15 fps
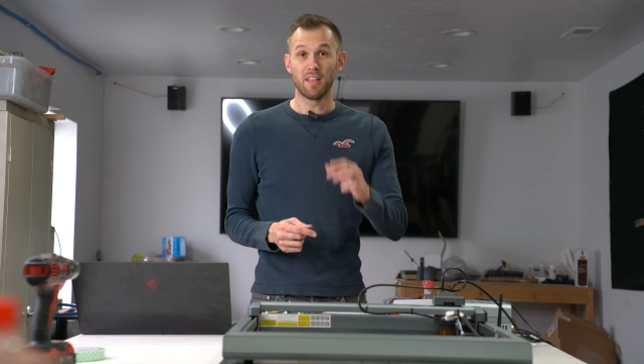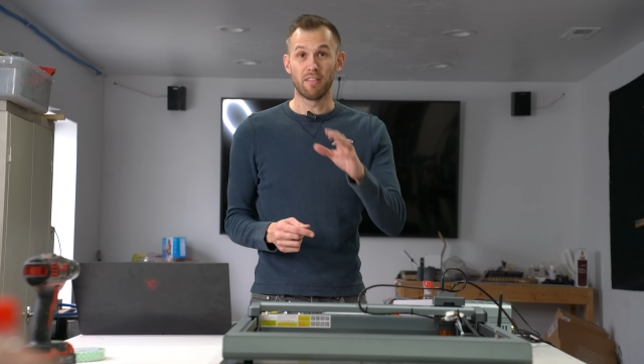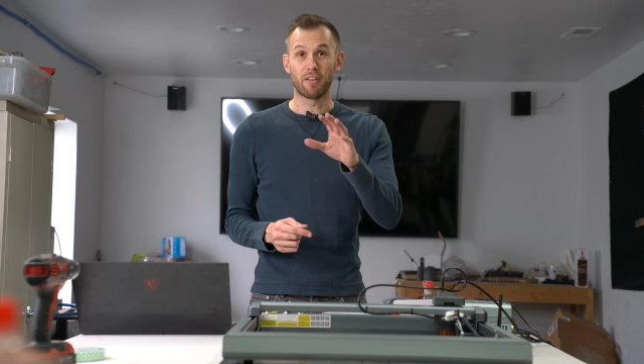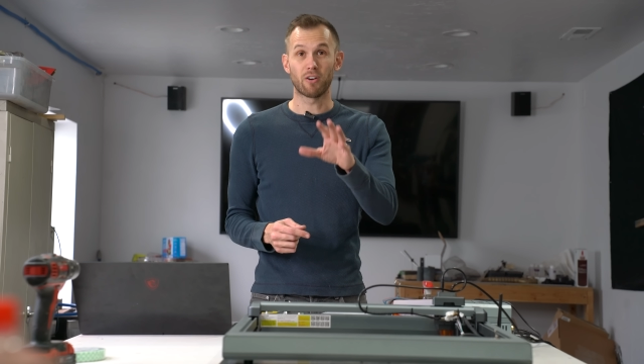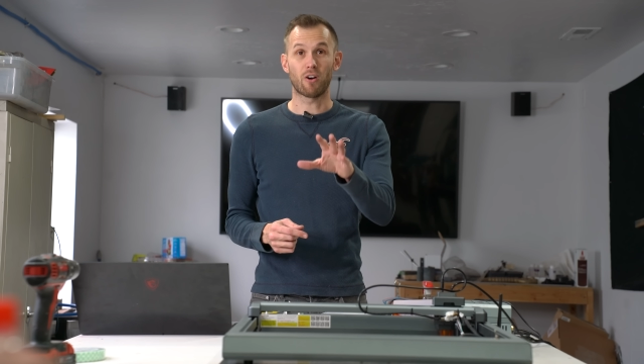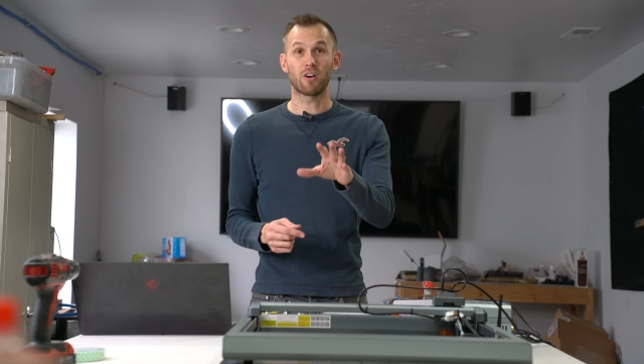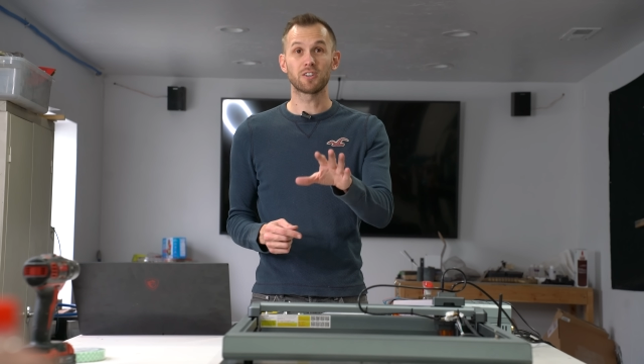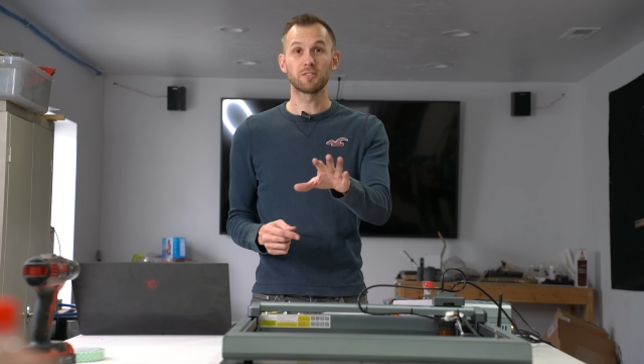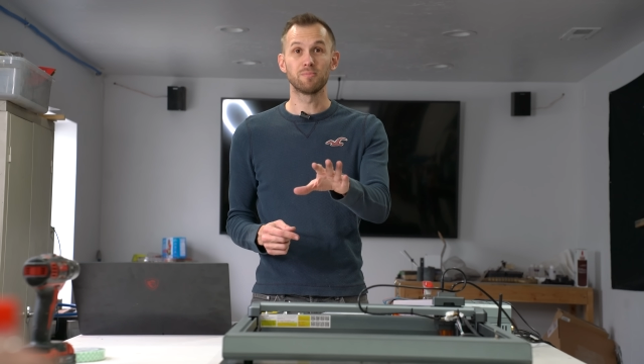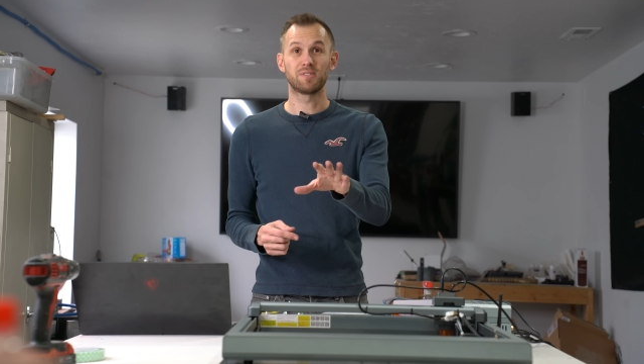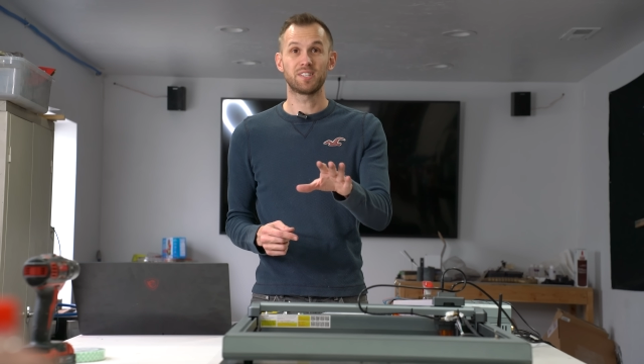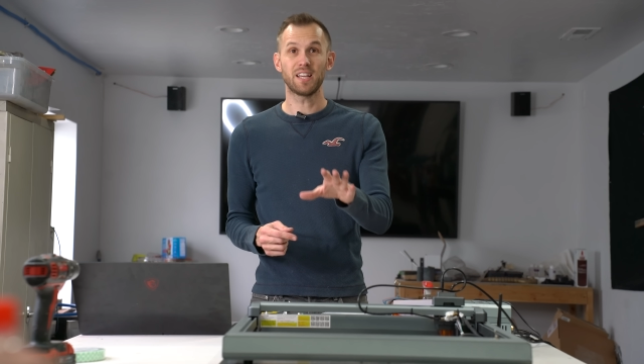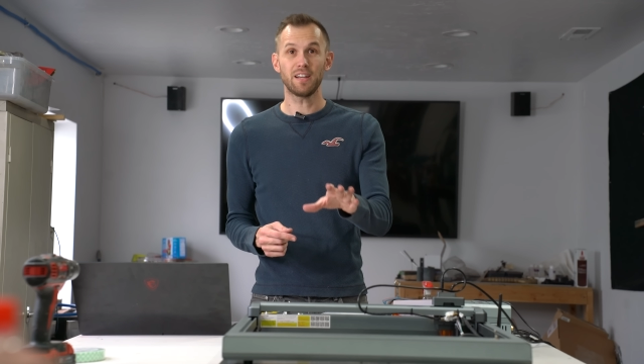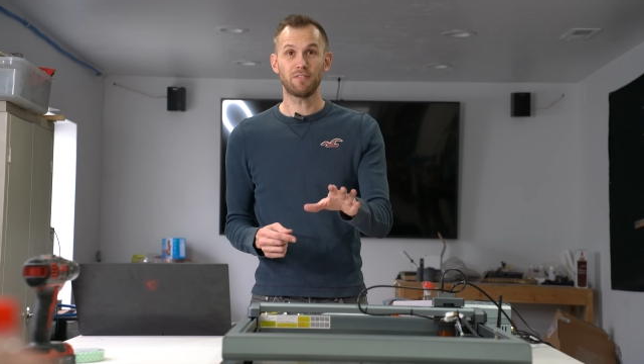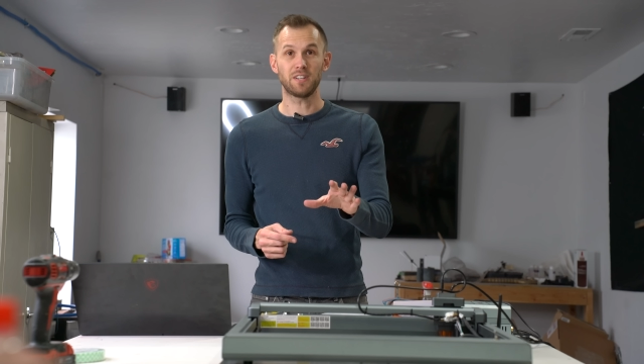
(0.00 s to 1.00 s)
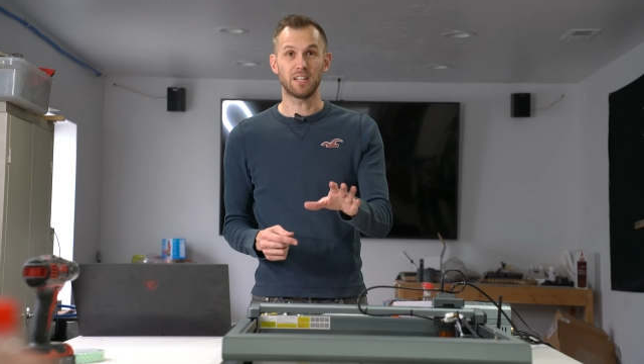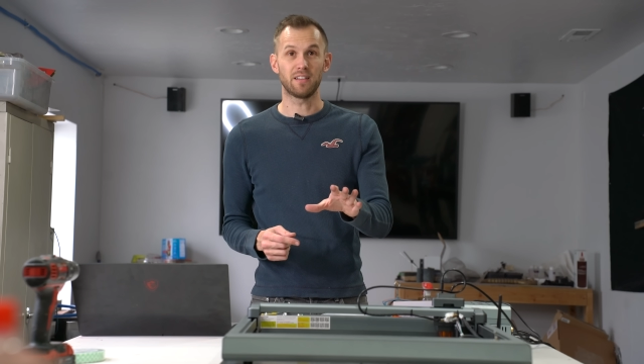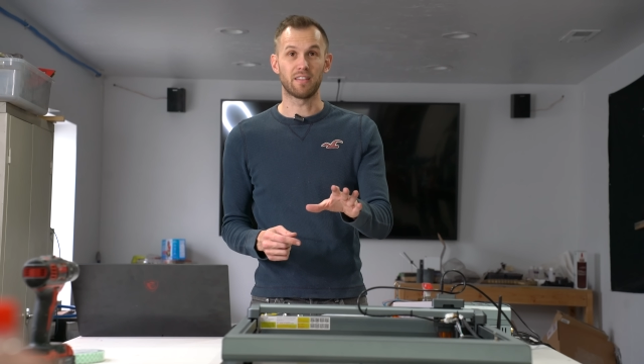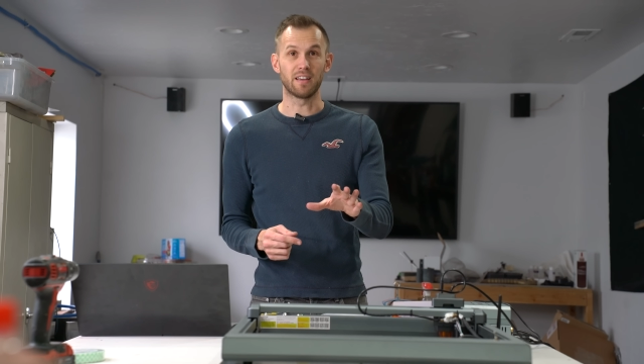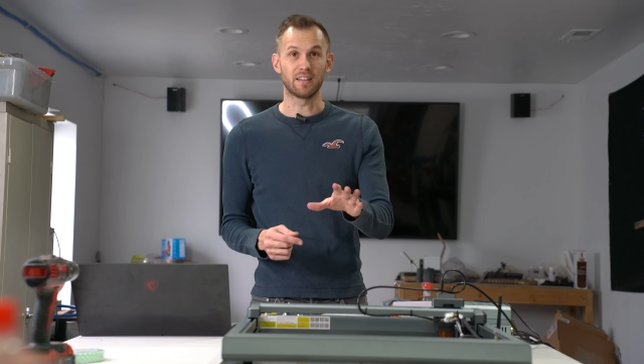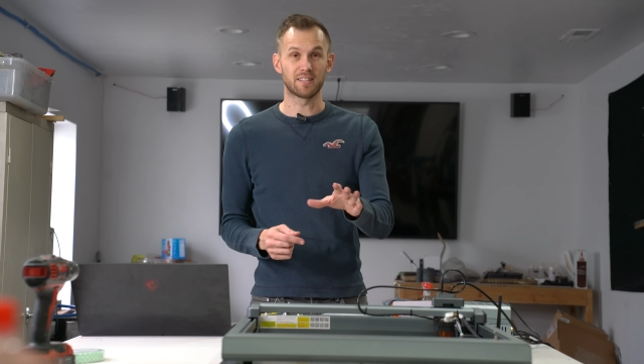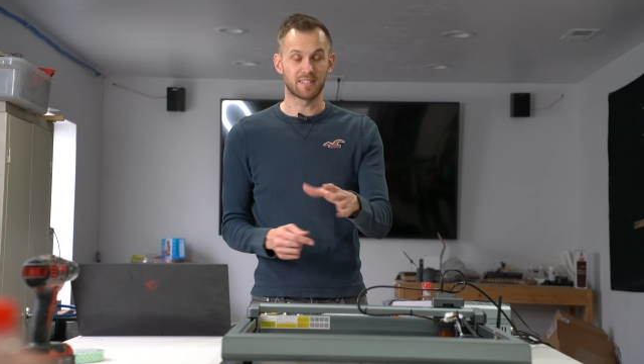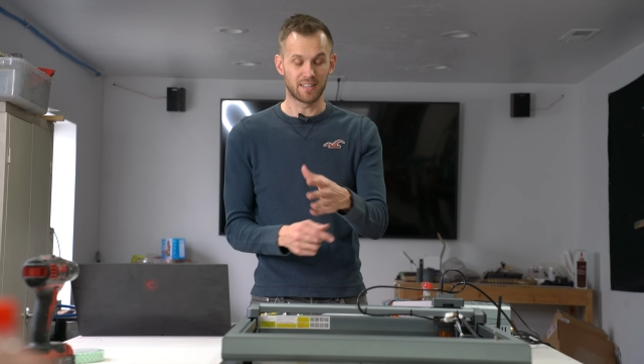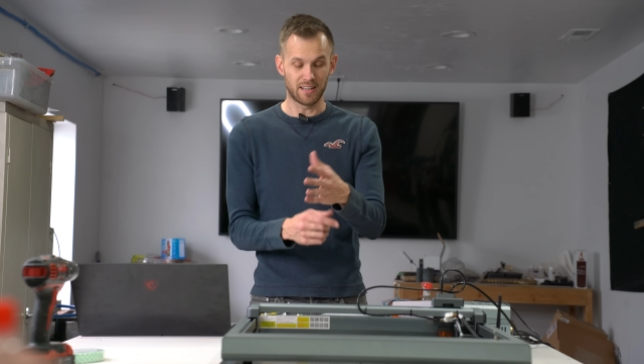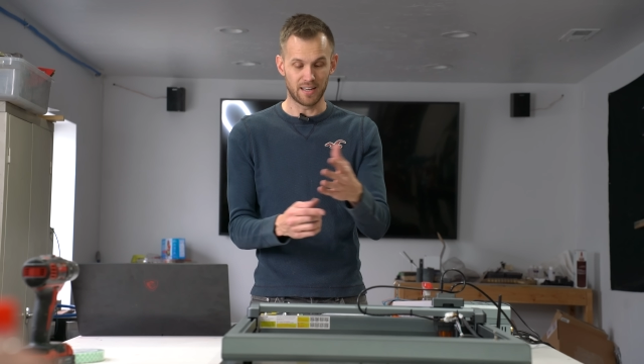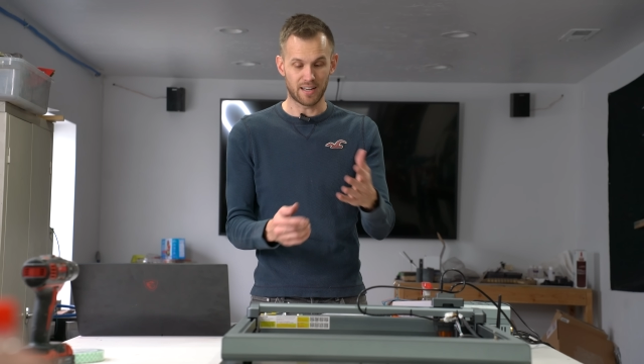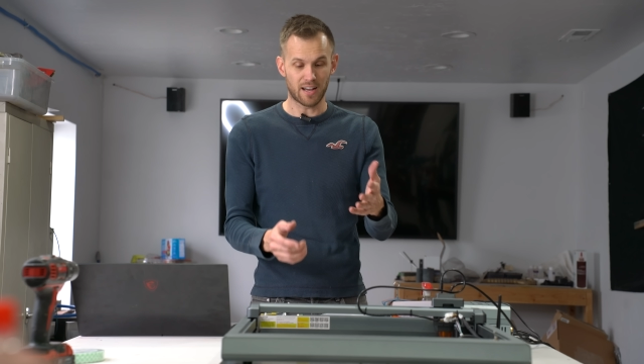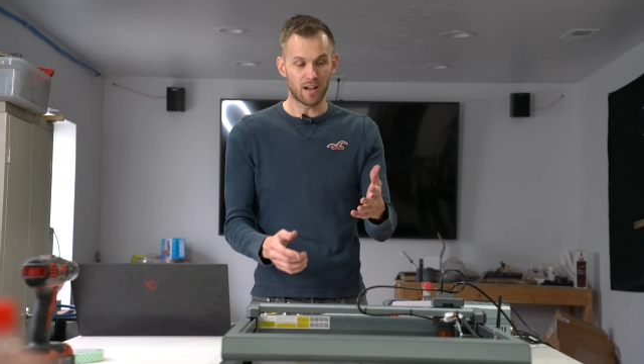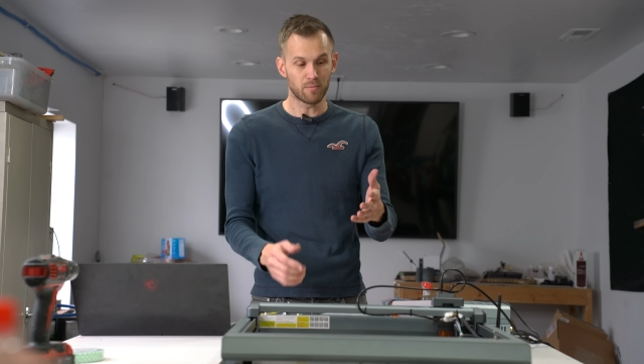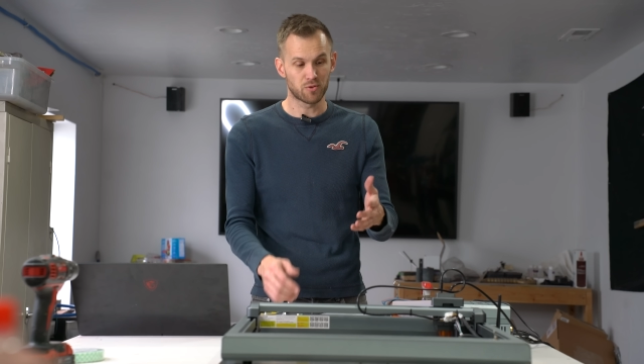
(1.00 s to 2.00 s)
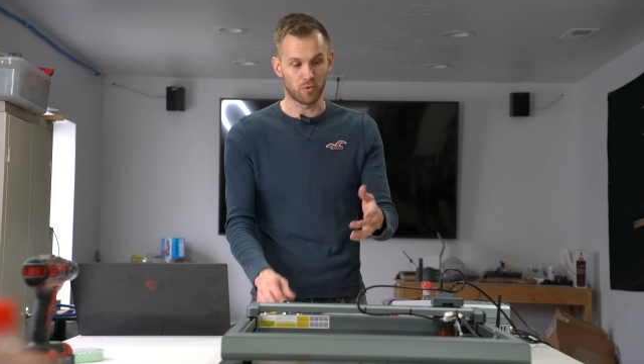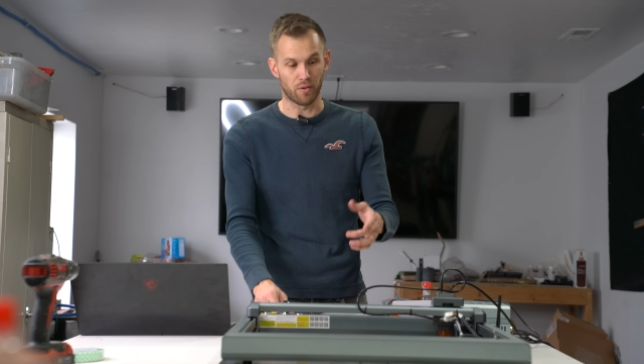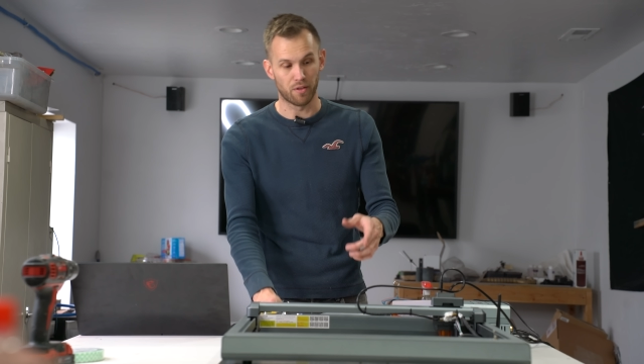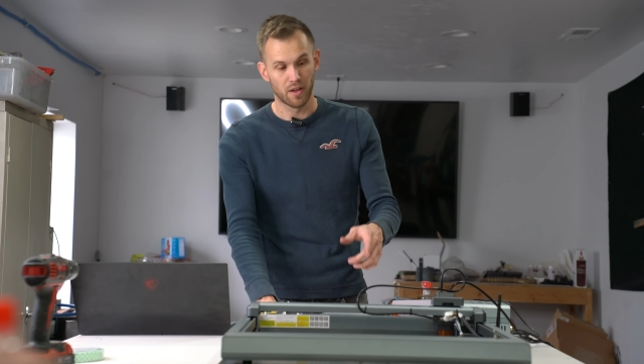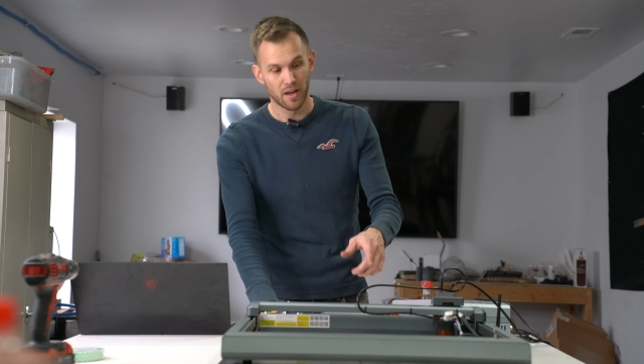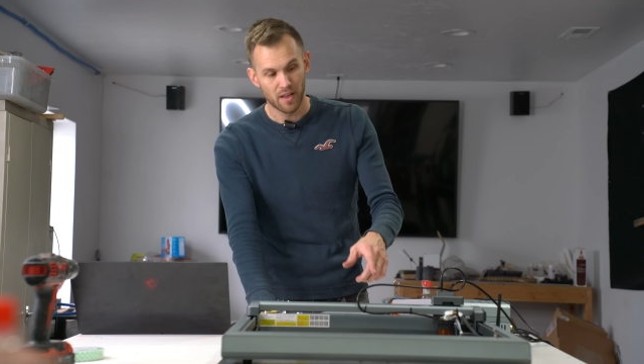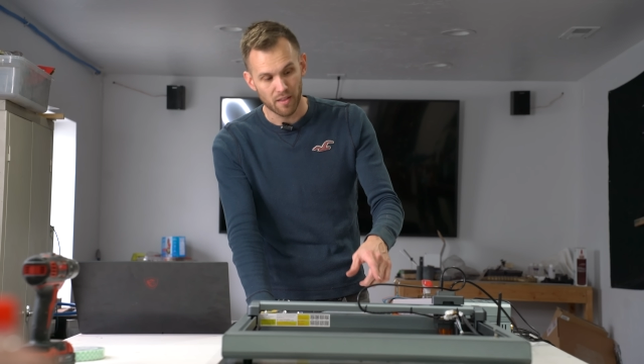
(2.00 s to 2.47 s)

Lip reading: There are some safety things that it comes with.